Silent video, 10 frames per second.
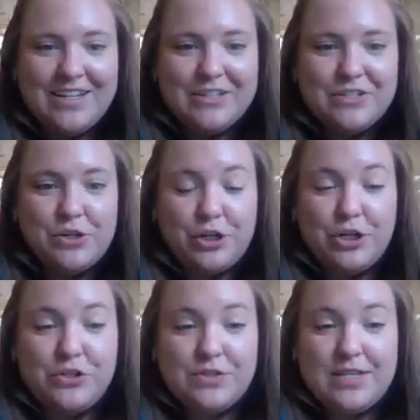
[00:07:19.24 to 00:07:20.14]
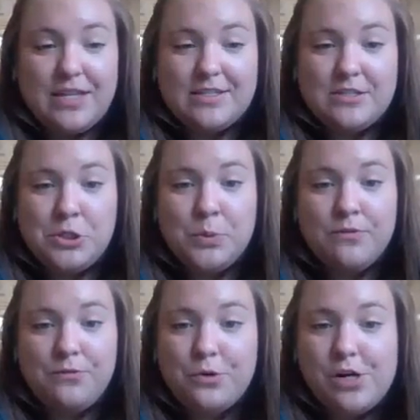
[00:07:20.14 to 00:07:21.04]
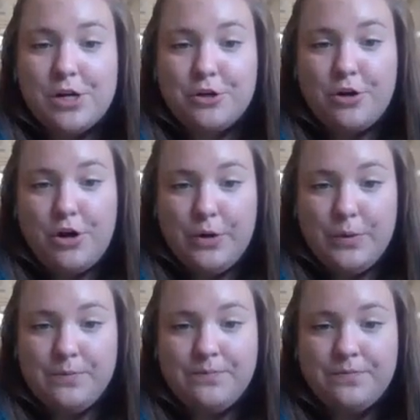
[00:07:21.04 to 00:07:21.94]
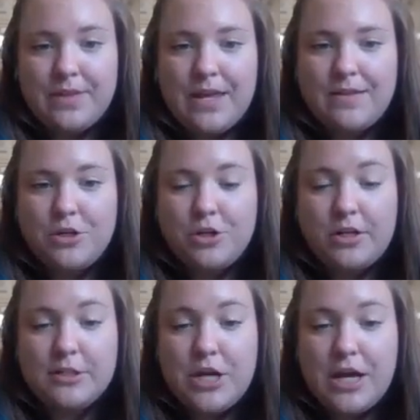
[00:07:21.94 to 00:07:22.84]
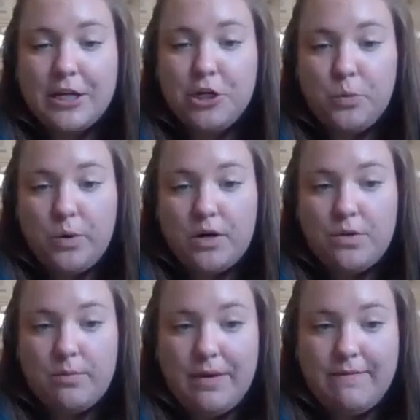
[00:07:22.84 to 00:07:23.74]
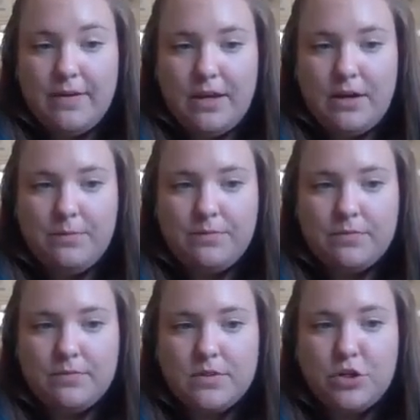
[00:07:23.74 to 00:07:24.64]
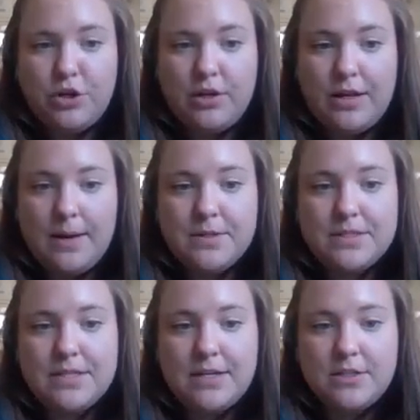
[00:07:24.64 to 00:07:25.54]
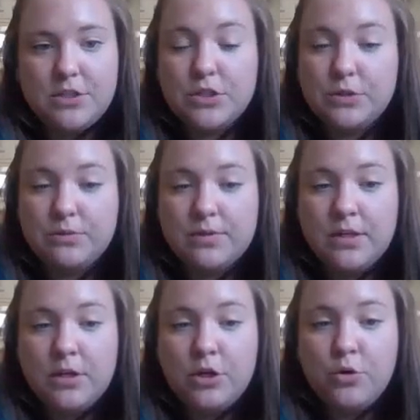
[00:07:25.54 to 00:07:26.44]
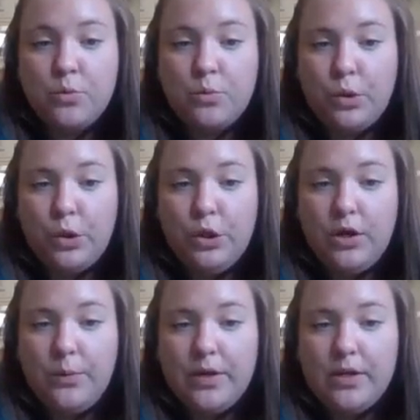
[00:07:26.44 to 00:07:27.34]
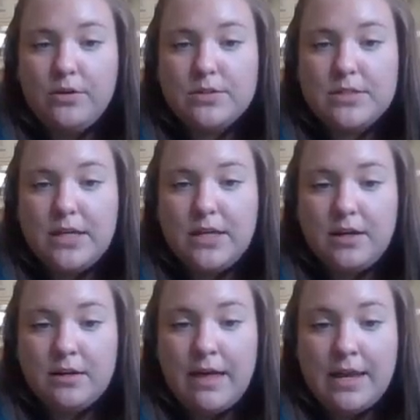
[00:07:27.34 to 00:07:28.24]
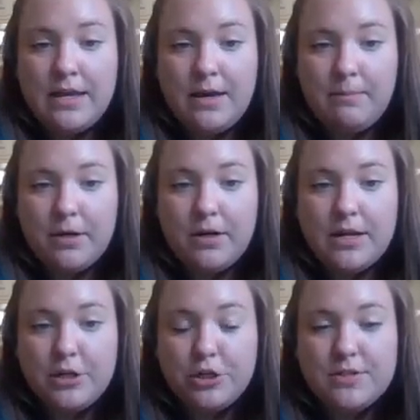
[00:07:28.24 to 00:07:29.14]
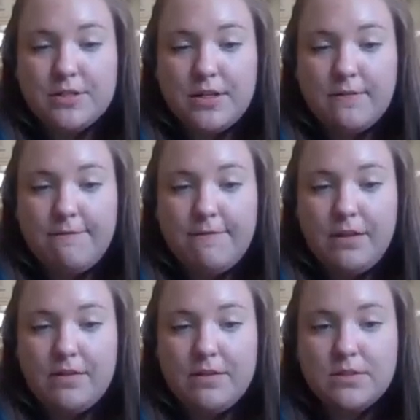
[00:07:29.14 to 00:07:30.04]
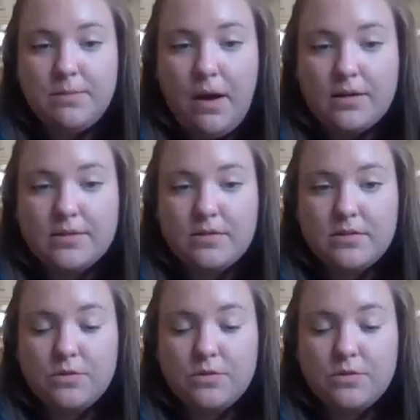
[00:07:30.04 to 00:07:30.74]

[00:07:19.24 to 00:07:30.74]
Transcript: So you're going to do slides 2 and 4 on your own, and then you're going to check your work with my video. So you're going to come to slide 2. Look what you see here, that number, and you're just going to fill in these boxes.